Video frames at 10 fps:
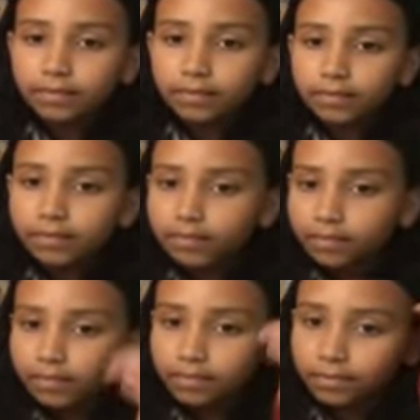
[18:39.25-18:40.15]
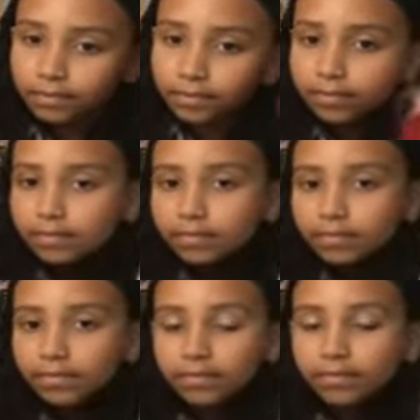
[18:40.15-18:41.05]

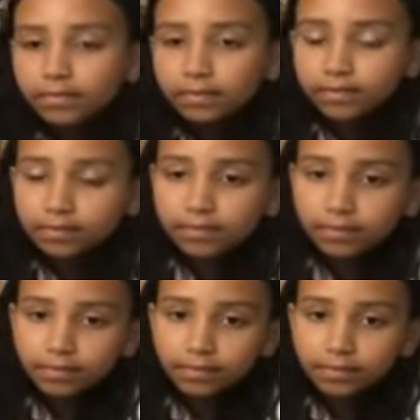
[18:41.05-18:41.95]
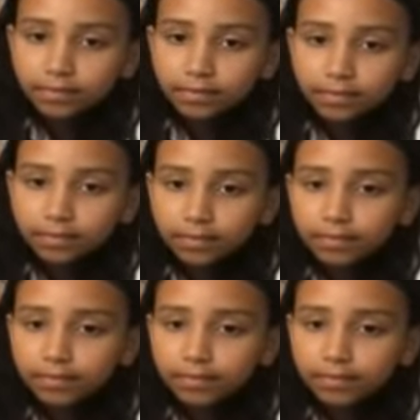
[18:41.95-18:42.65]
(not speaking)